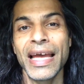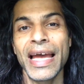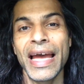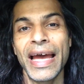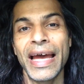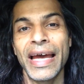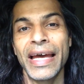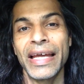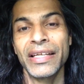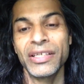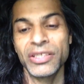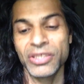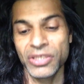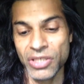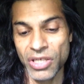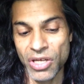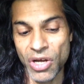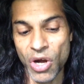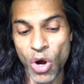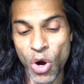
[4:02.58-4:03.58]
and
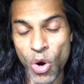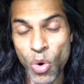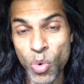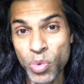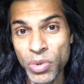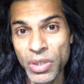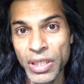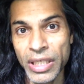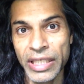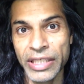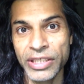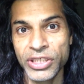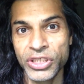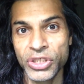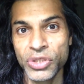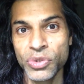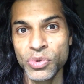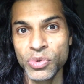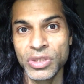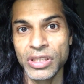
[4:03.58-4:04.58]
only
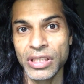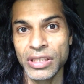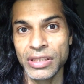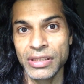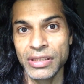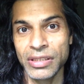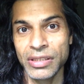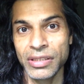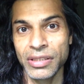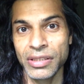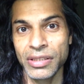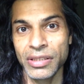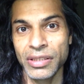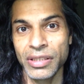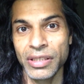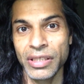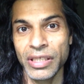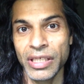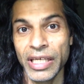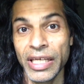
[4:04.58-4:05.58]
chooses
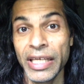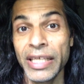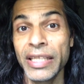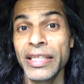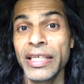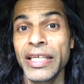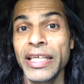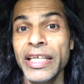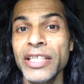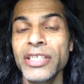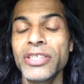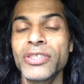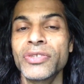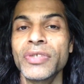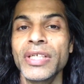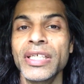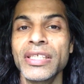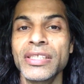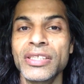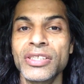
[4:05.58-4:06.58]
in the
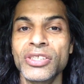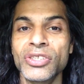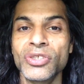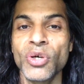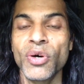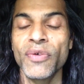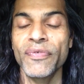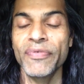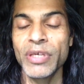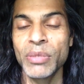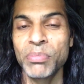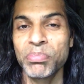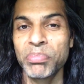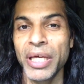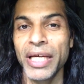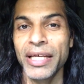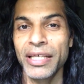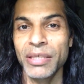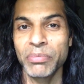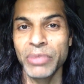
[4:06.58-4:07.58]
interests of
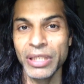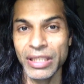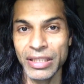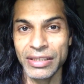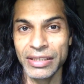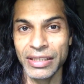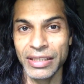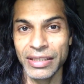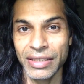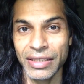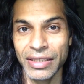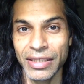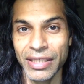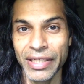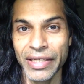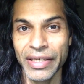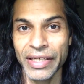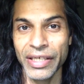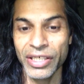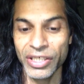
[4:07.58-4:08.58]
impeccability,
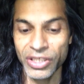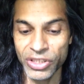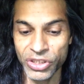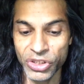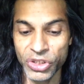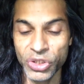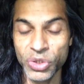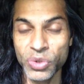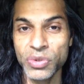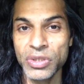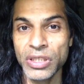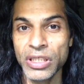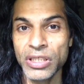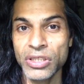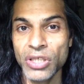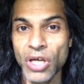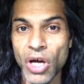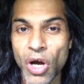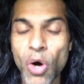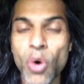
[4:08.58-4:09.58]

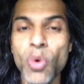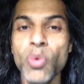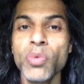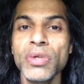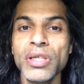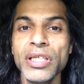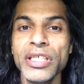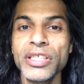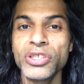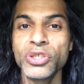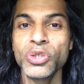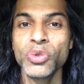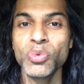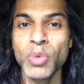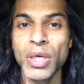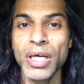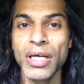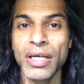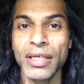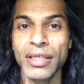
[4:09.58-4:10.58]
chooses only to
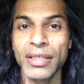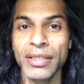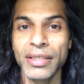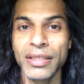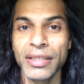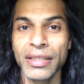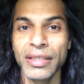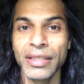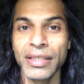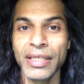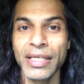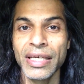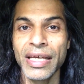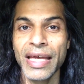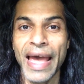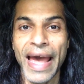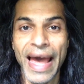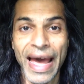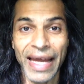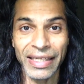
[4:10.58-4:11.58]
work
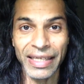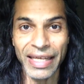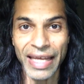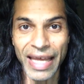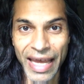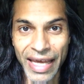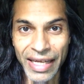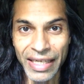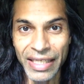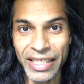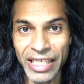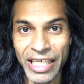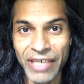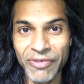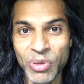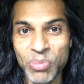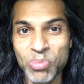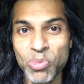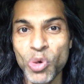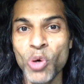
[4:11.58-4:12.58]
at any
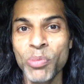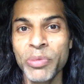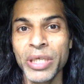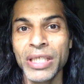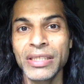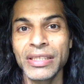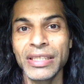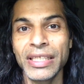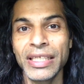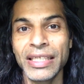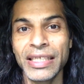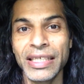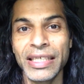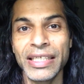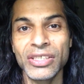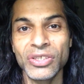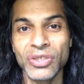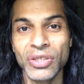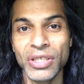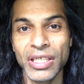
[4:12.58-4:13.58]
given moment in
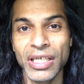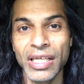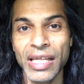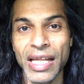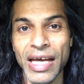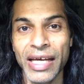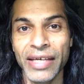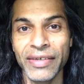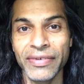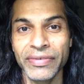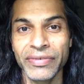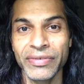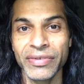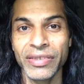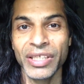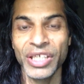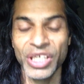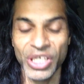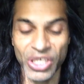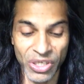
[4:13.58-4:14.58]
his or her life
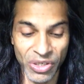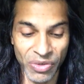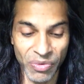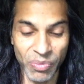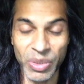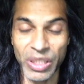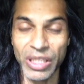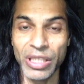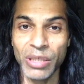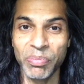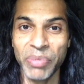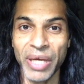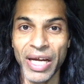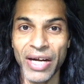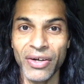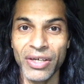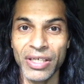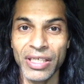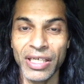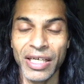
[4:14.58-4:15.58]
with the
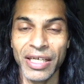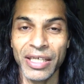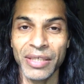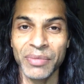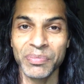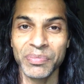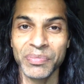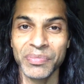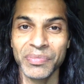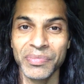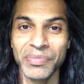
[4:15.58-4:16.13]
paradigm